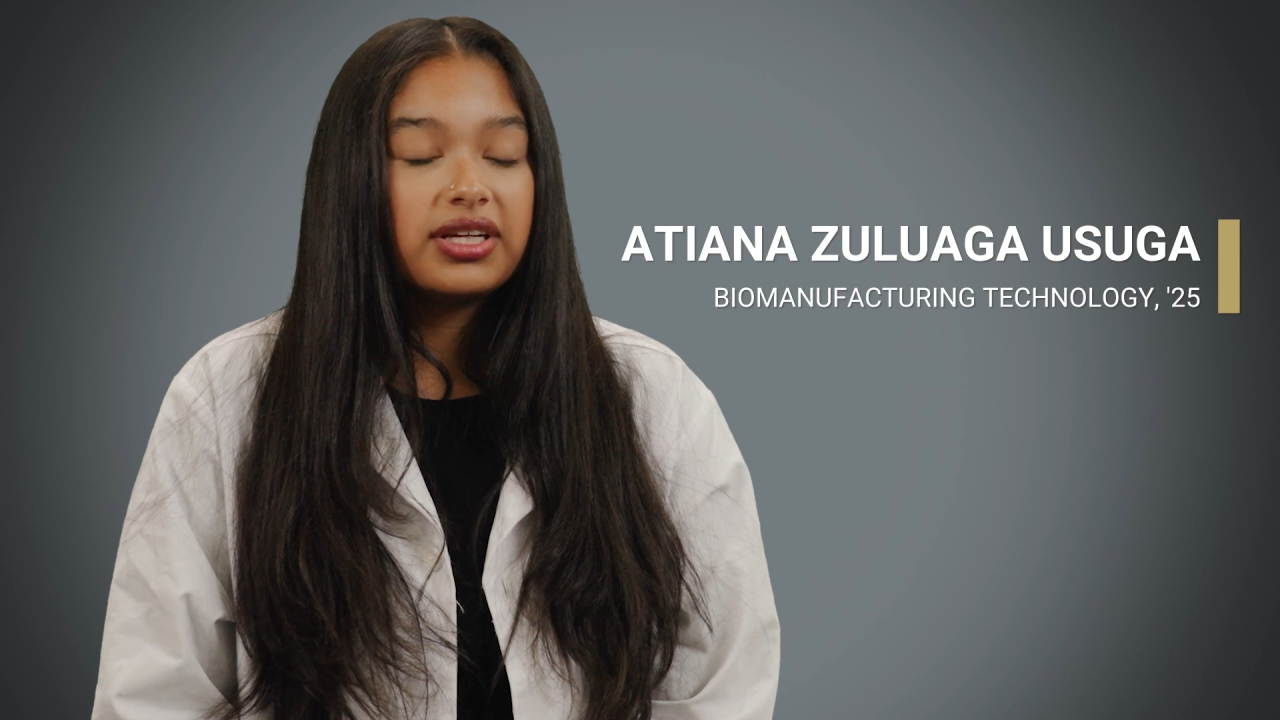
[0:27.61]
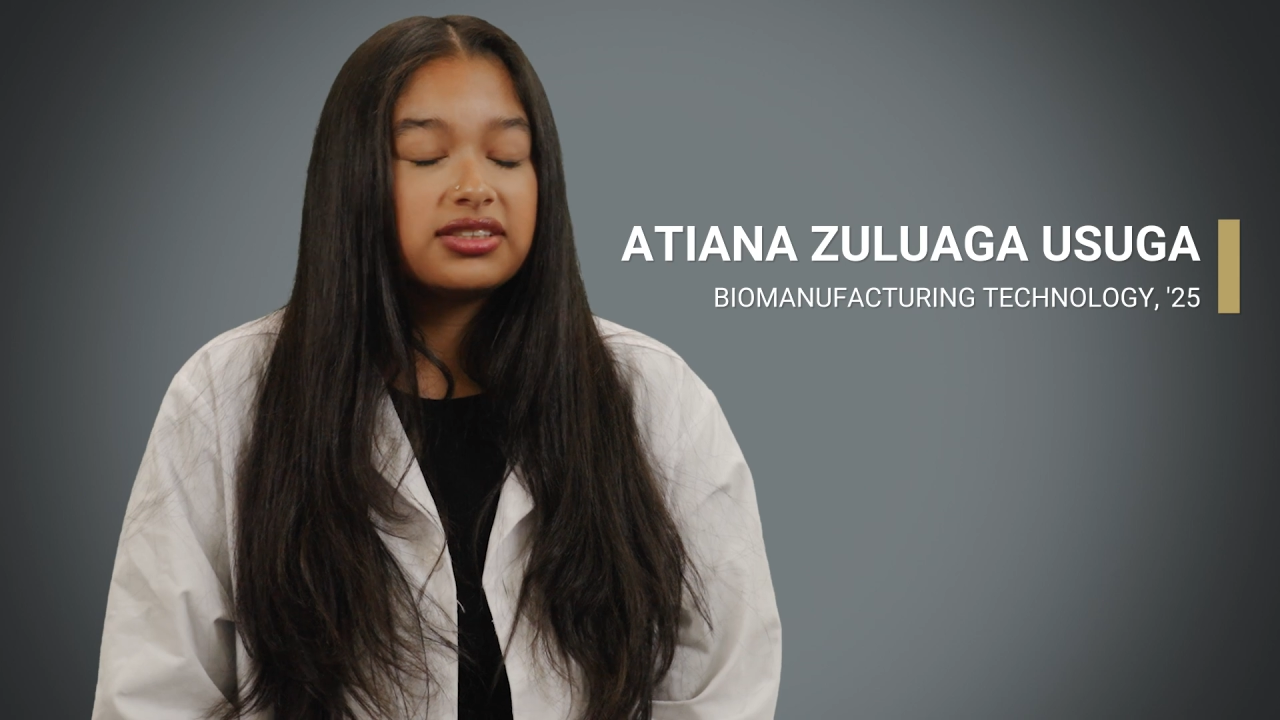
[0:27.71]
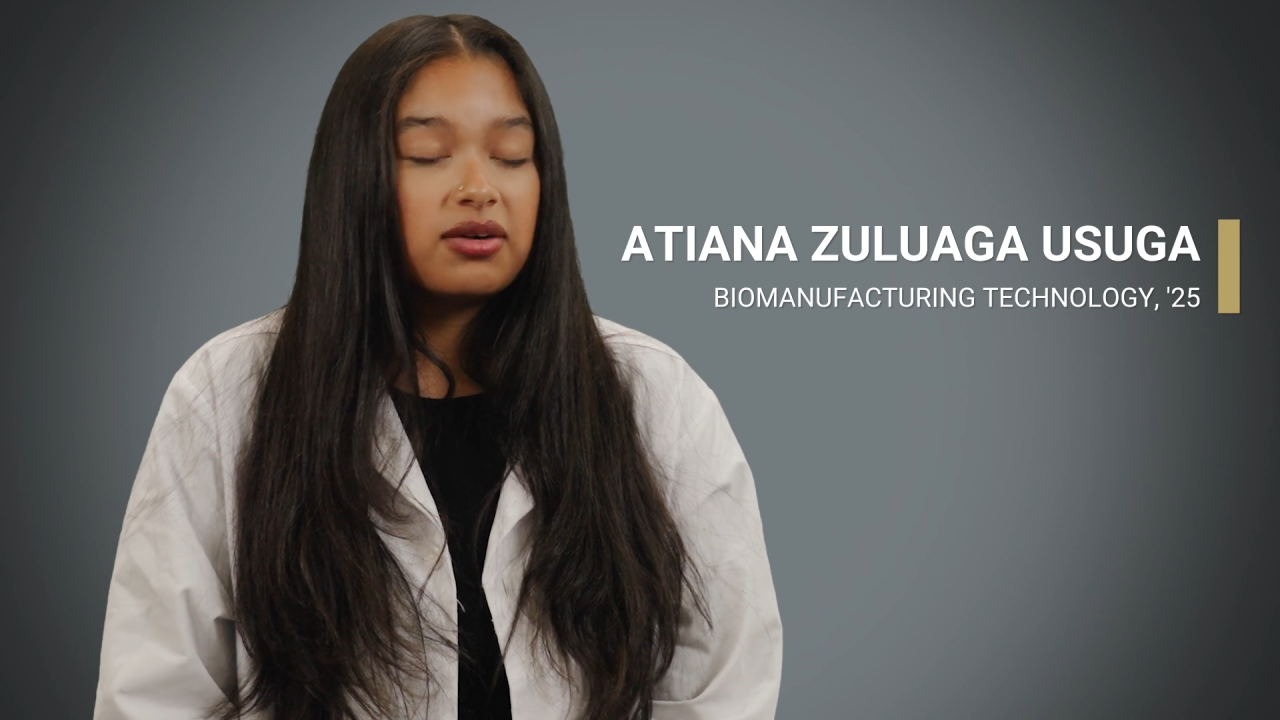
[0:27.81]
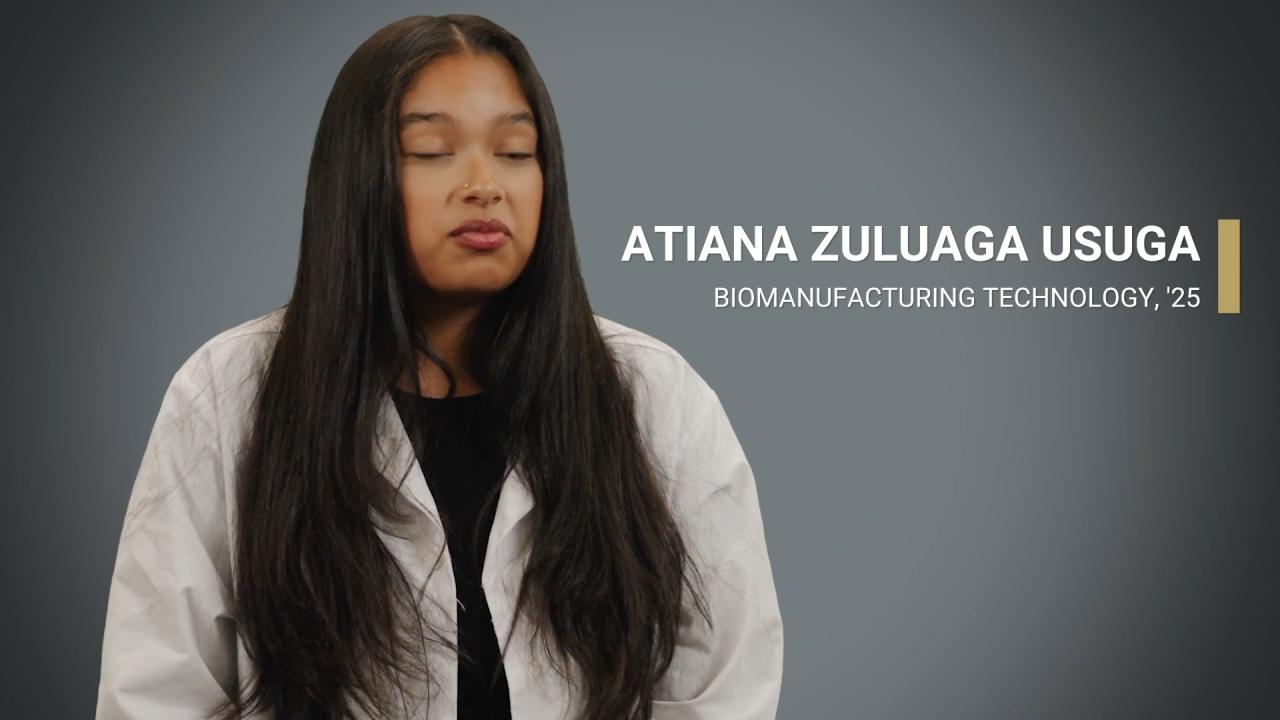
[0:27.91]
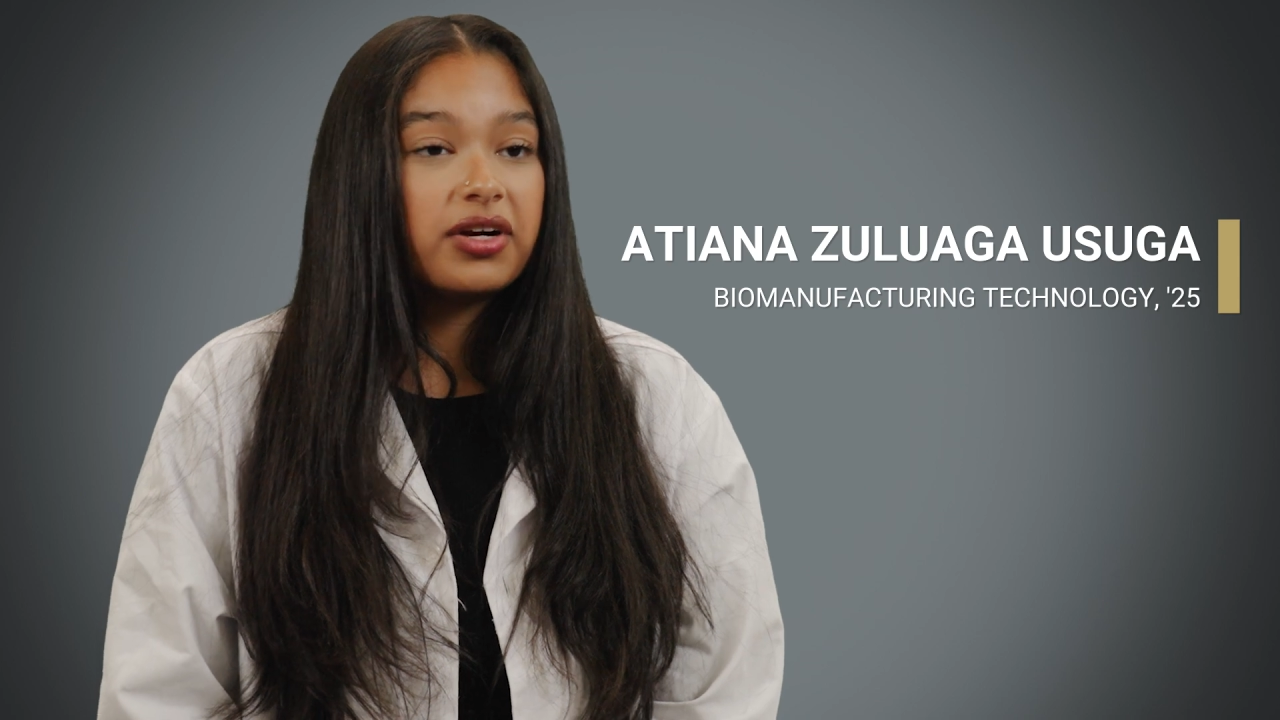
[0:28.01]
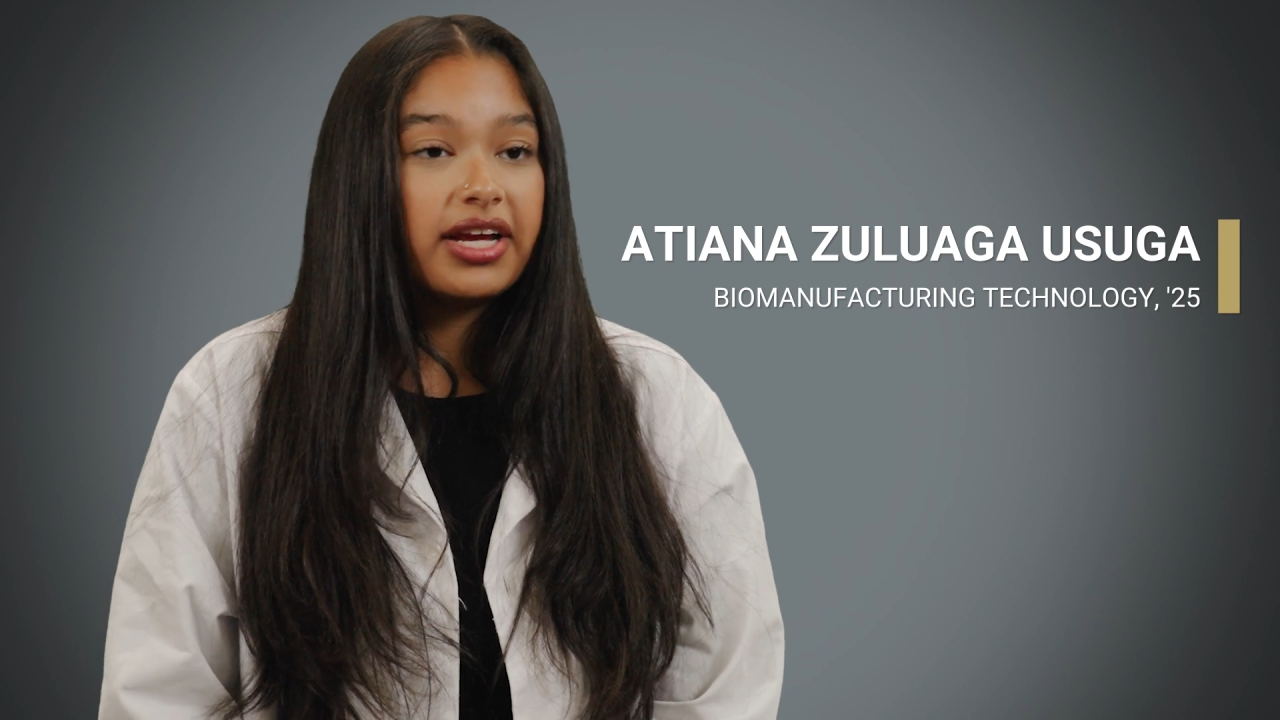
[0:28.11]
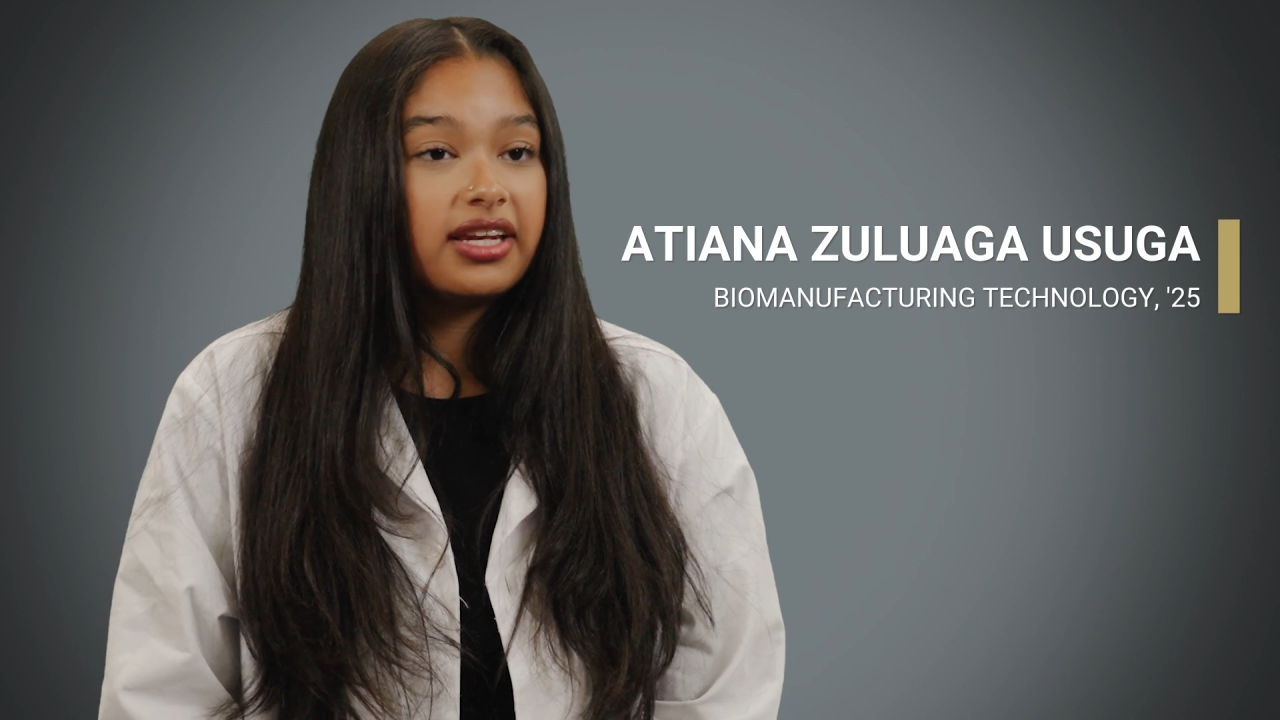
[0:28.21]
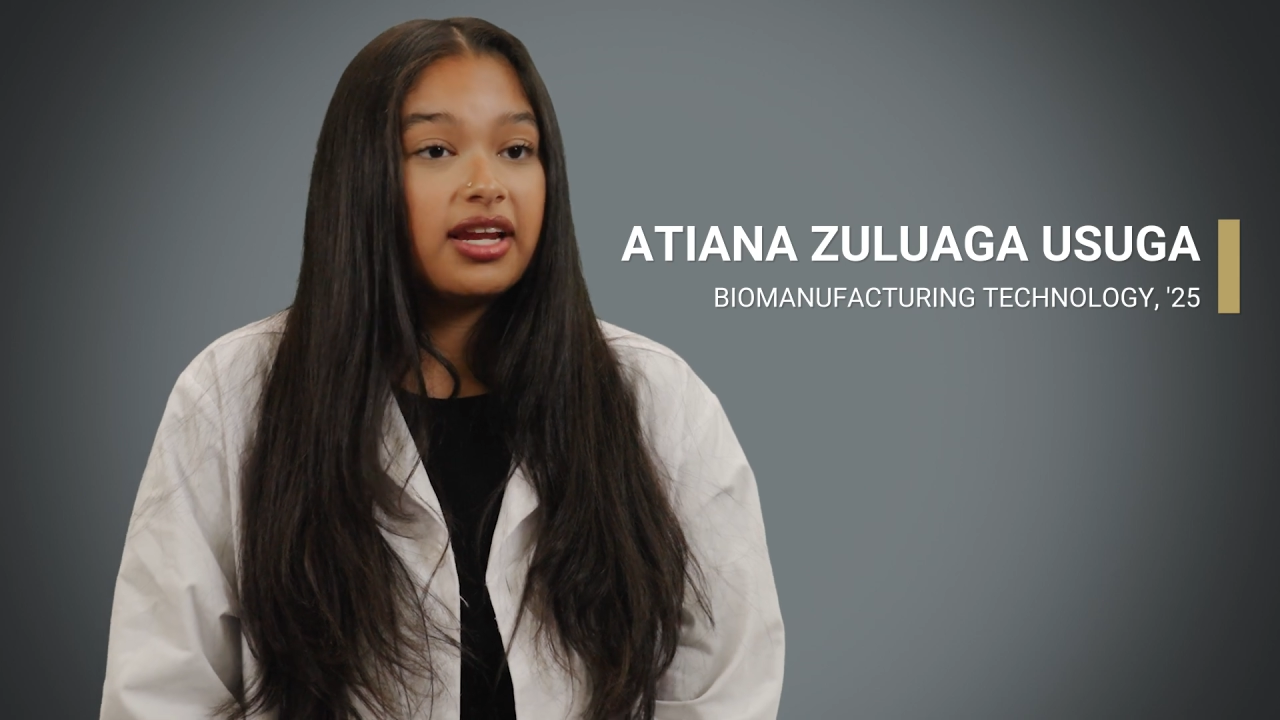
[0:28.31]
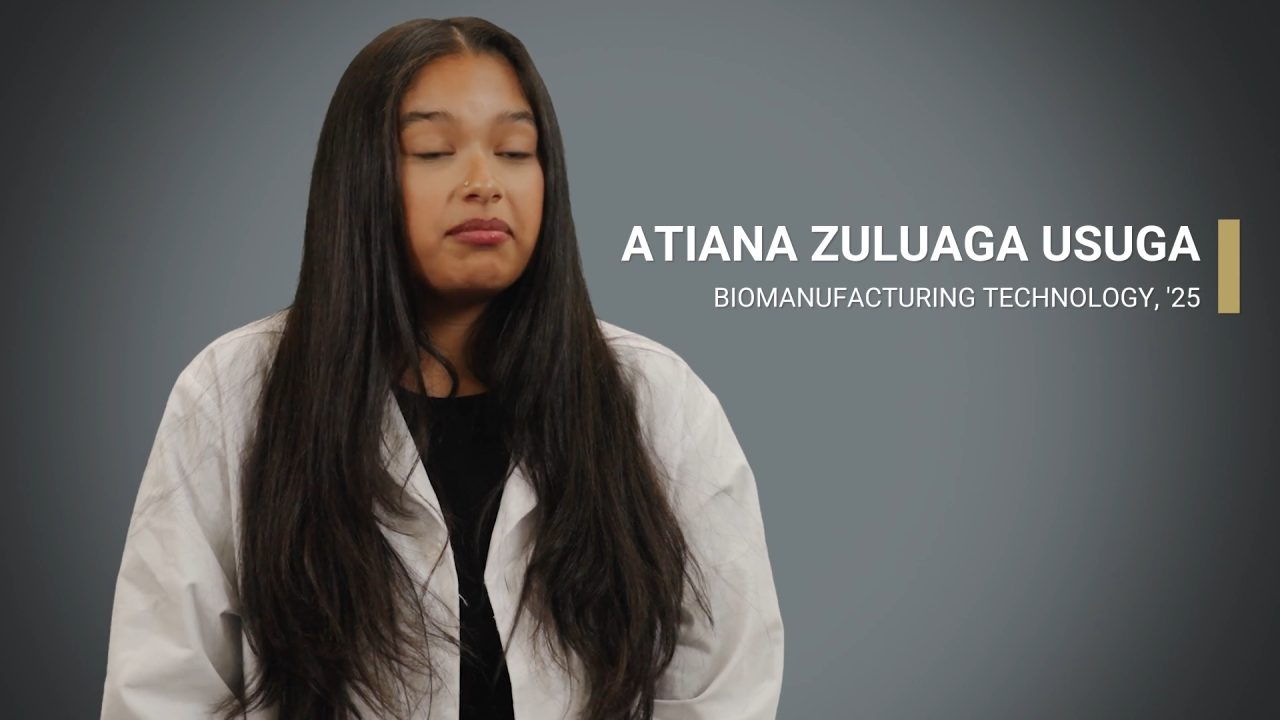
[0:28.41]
somewhere in a